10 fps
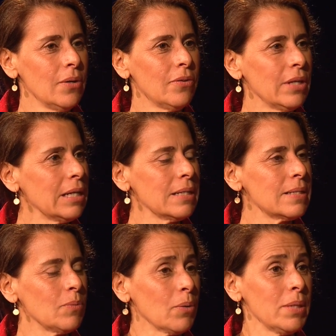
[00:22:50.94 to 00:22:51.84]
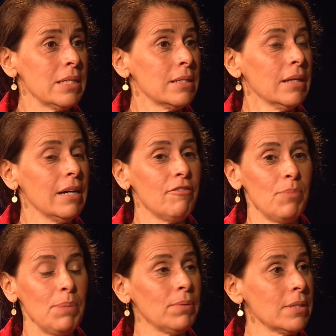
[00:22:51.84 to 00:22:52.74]
things where we still have
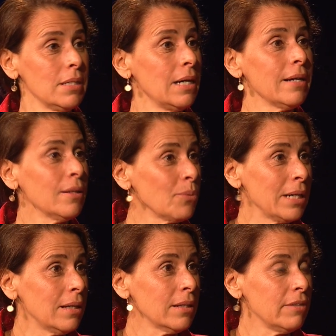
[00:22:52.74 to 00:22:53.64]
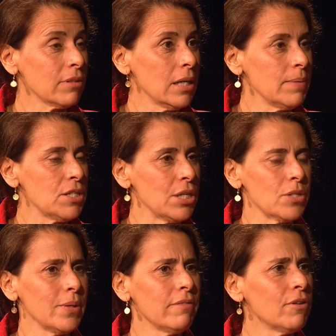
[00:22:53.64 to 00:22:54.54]
people denying the reality of climate
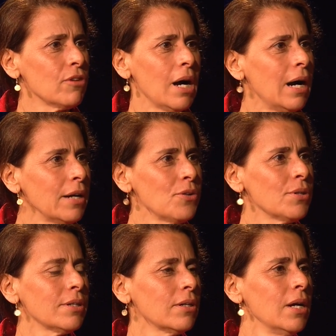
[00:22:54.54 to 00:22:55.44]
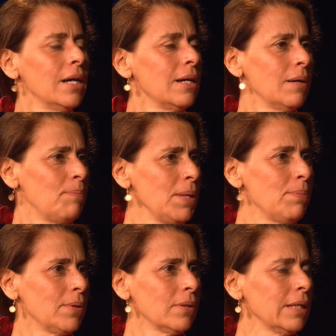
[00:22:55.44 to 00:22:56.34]
change. We have over 100
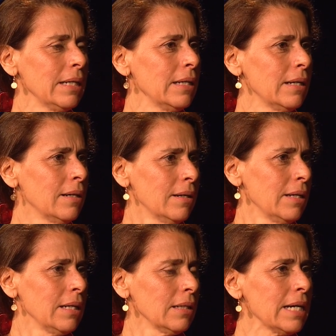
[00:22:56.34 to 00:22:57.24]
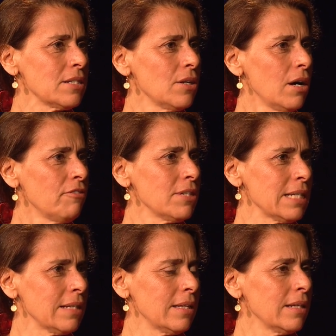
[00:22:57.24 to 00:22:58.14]
people uh, in elected office
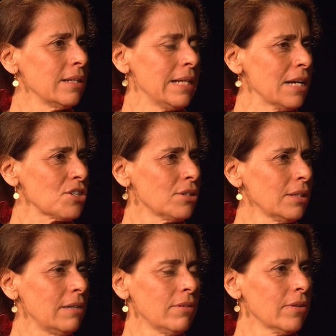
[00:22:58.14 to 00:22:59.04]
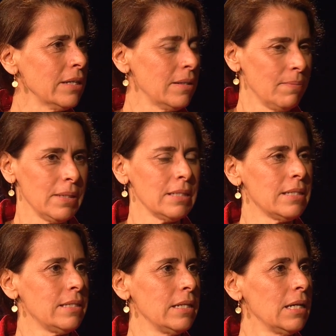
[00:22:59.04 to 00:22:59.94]
at the national level that
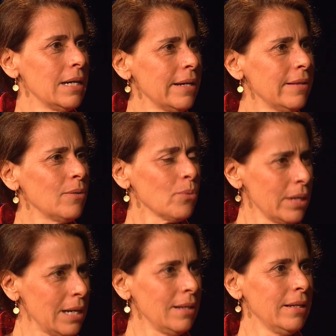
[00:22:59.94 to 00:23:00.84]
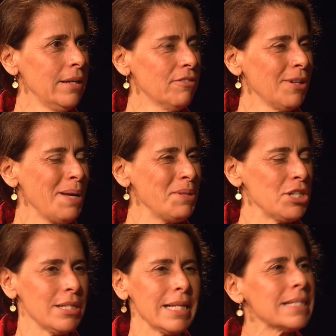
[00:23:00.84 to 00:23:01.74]
deny the reality of climate
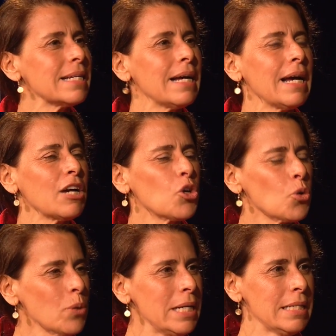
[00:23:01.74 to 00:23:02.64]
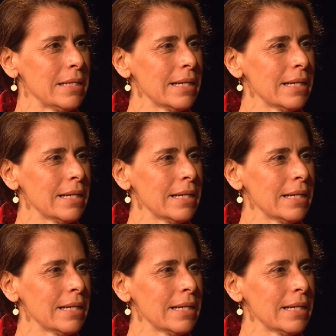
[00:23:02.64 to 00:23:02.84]
change. That's crazy.